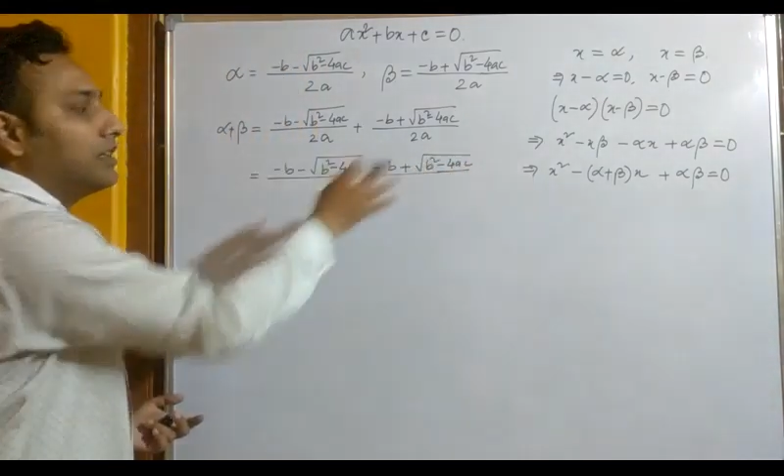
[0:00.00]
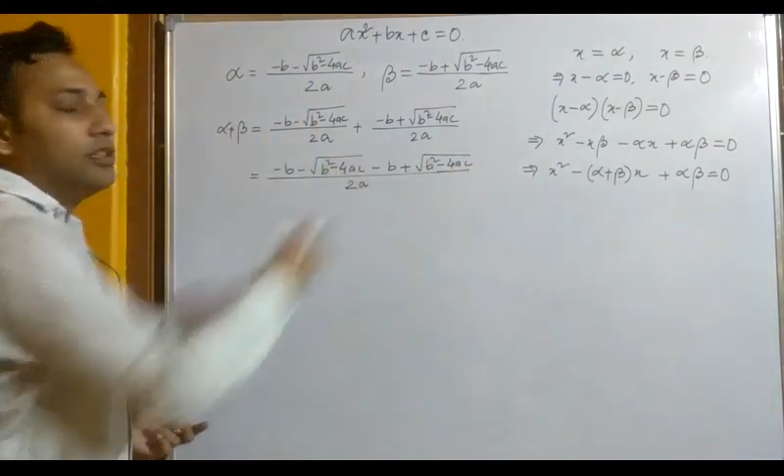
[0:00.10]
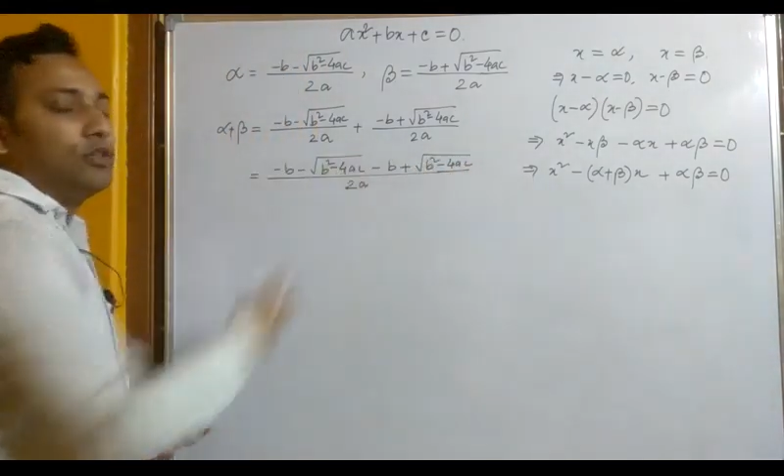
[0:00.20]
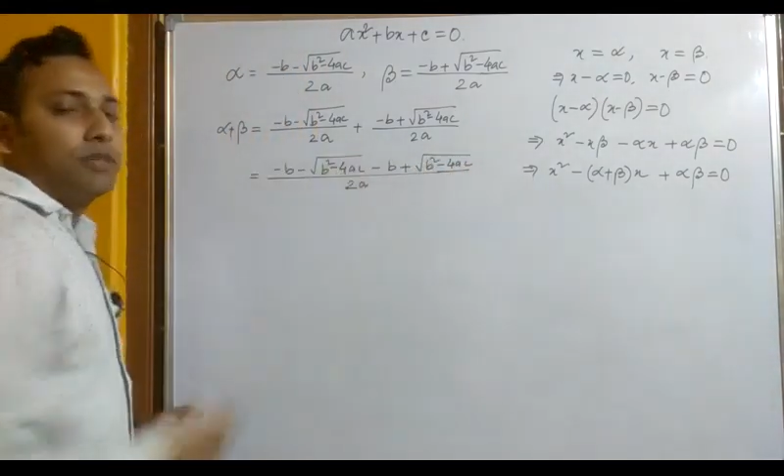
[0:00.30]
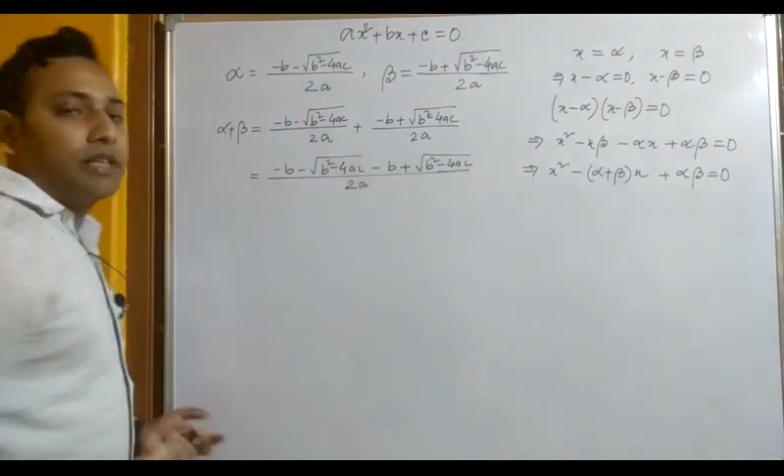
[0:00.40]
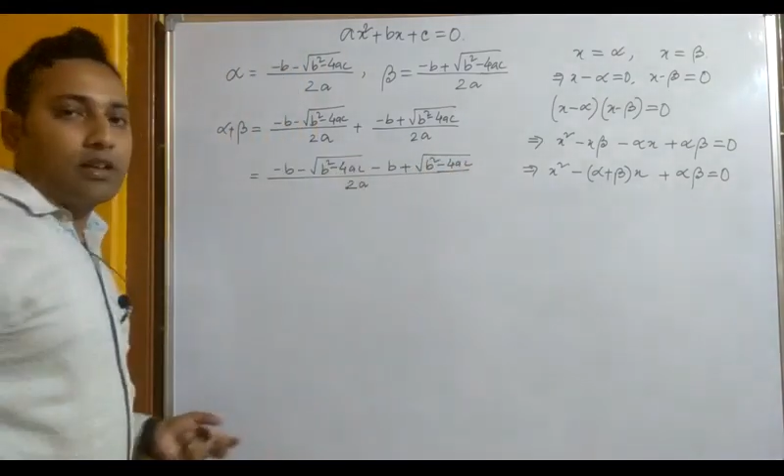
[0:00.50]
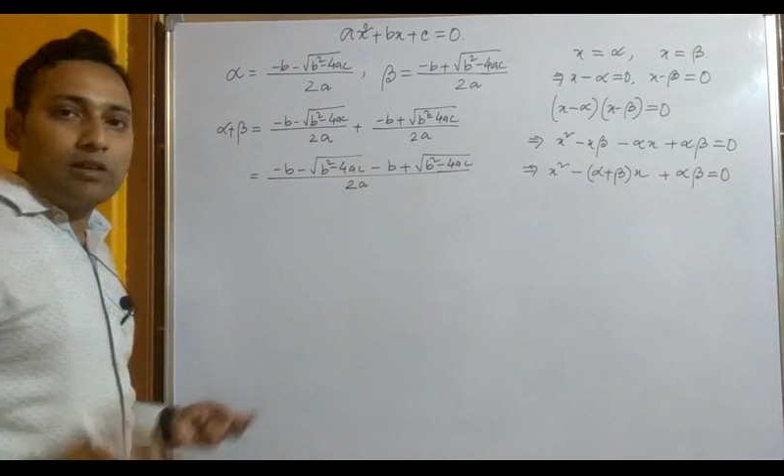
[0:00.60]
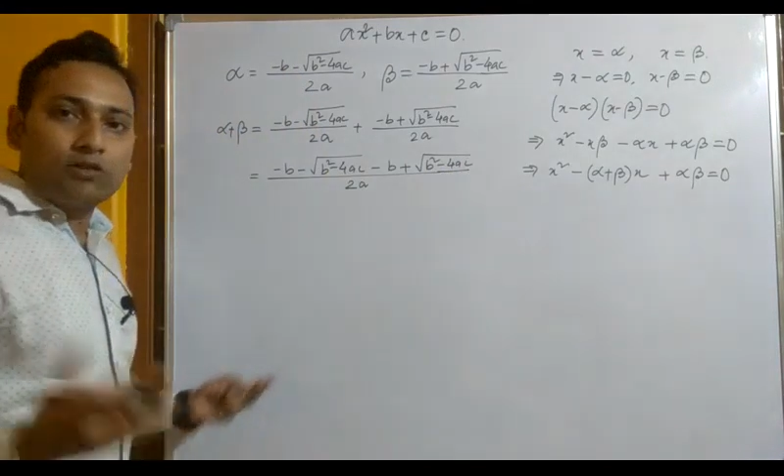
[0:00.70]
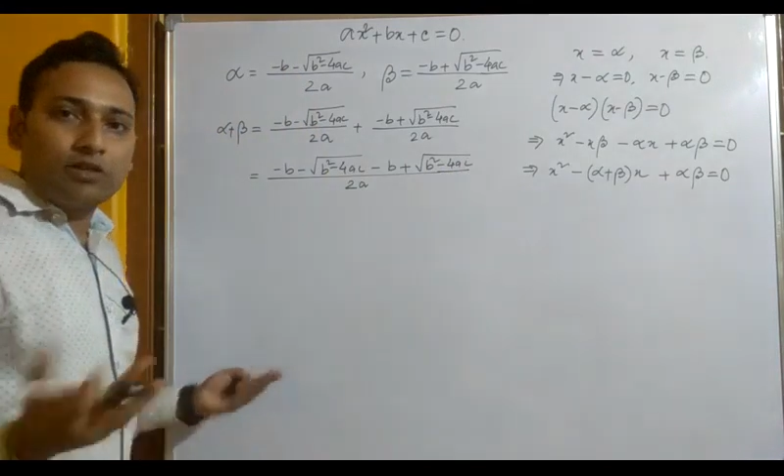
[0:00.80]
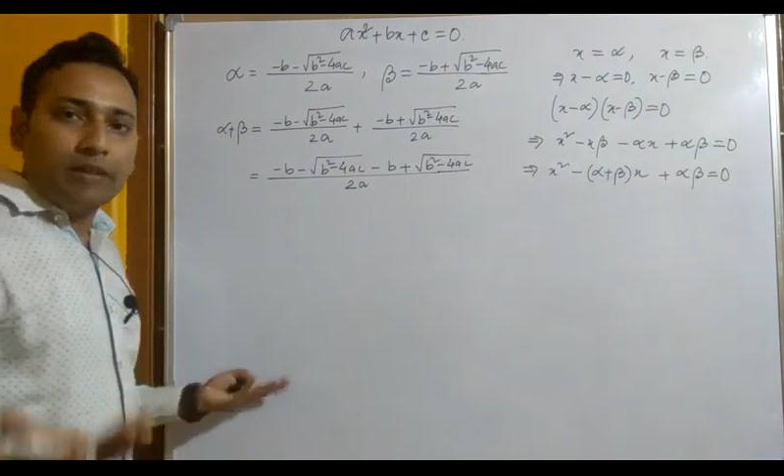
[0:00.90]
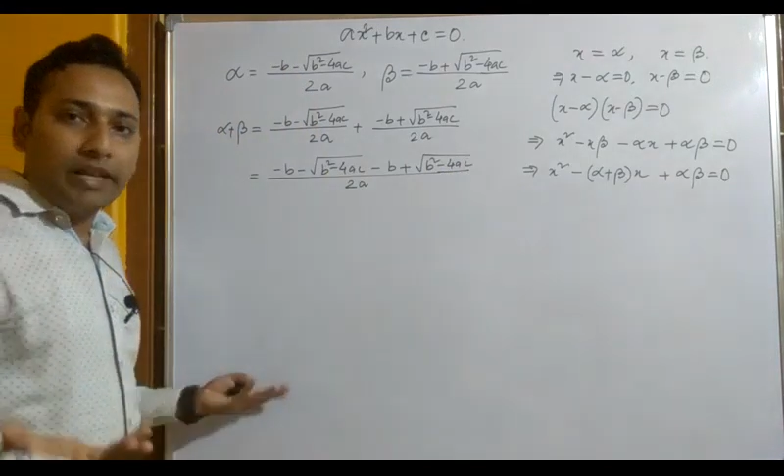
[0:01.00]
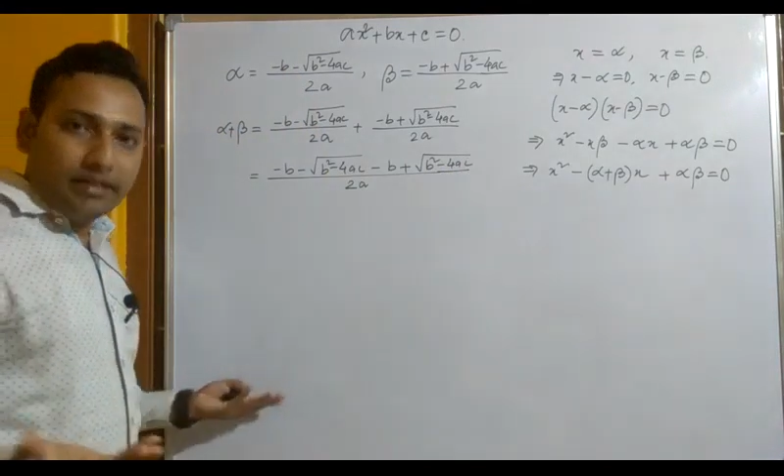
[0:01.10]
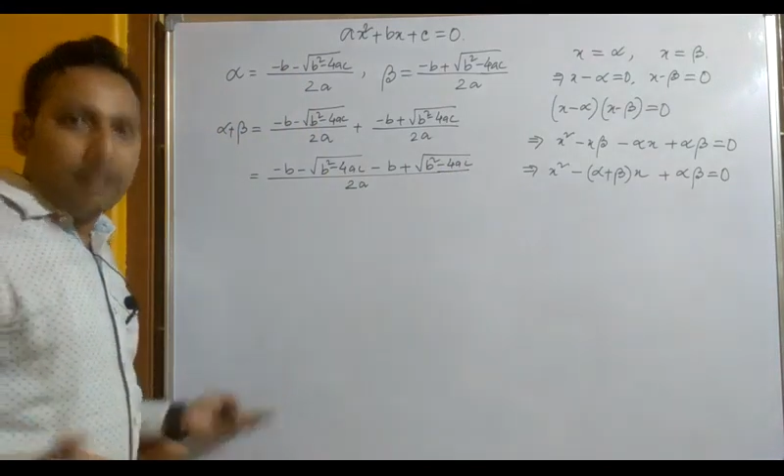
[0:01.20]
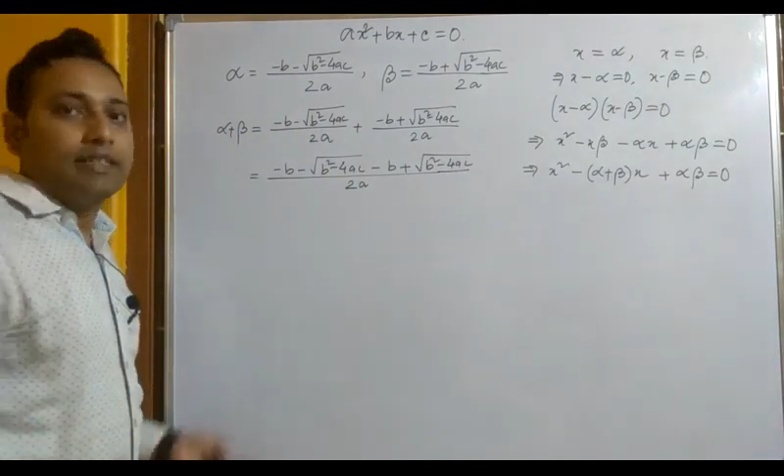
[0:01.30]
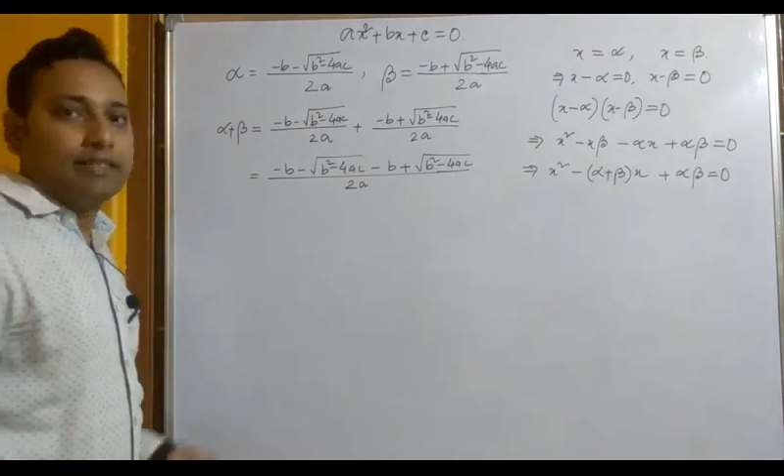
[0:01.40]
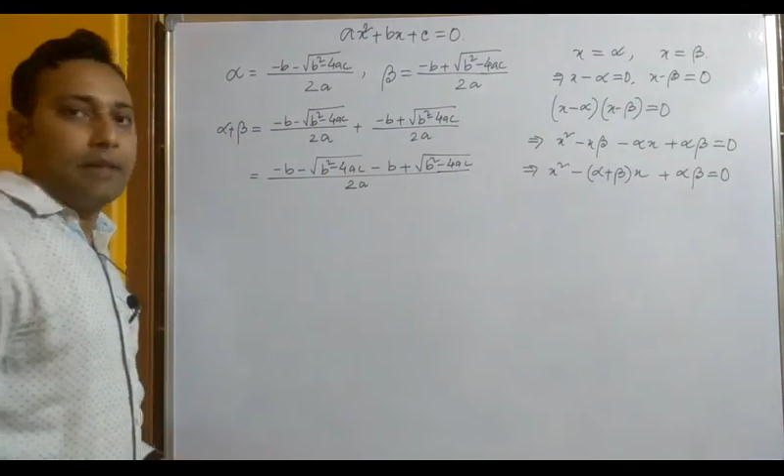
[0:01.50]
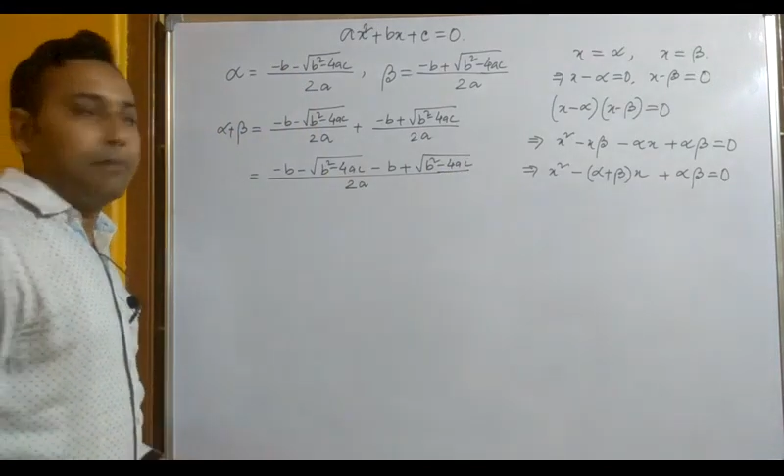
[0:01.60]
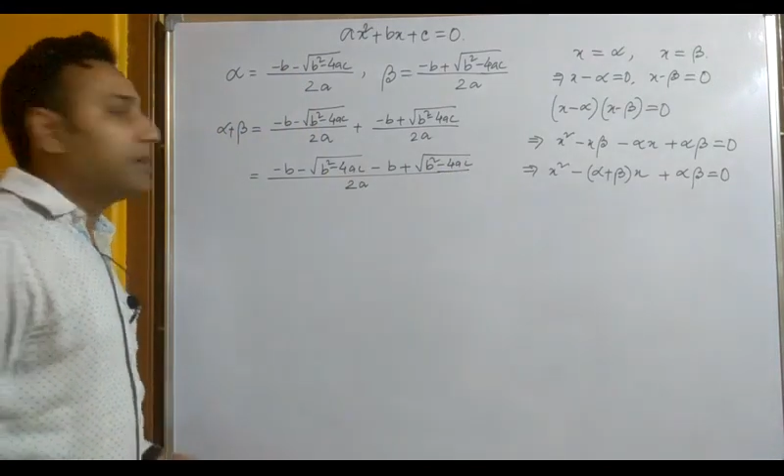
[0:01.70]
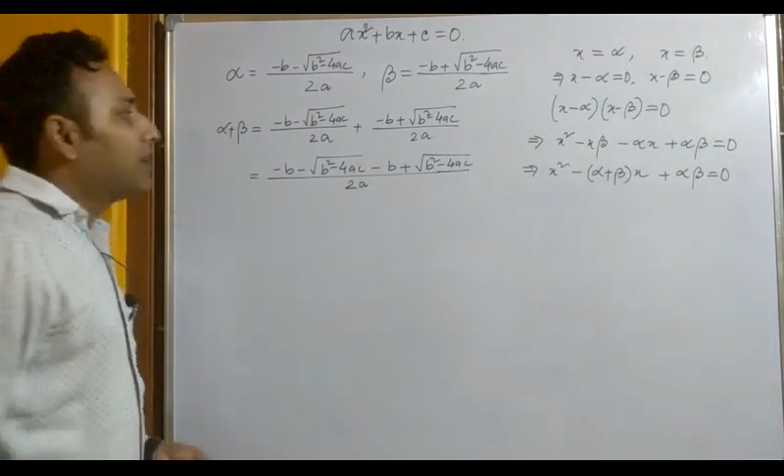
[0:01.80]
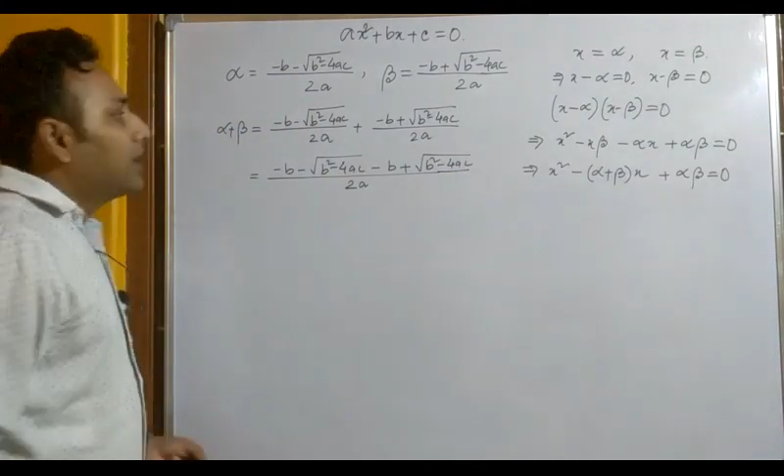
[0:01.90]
numerator also remained same.